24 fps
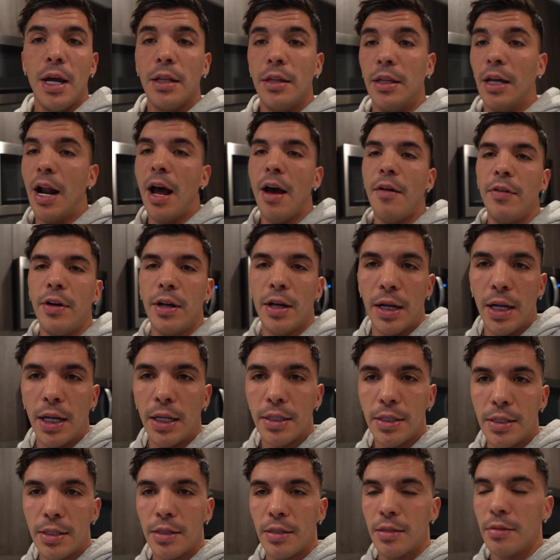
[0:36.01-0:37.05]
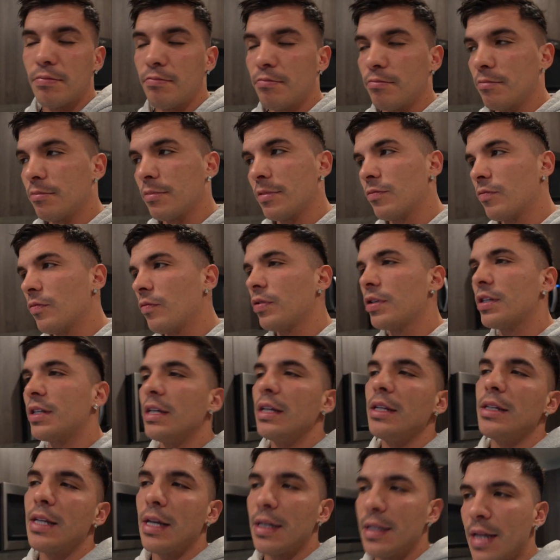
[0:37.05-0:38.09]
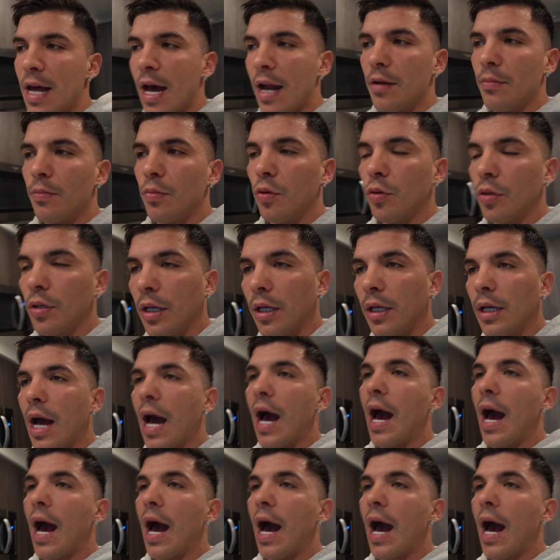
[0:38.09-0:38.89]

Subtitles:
that I realized since I started bulking.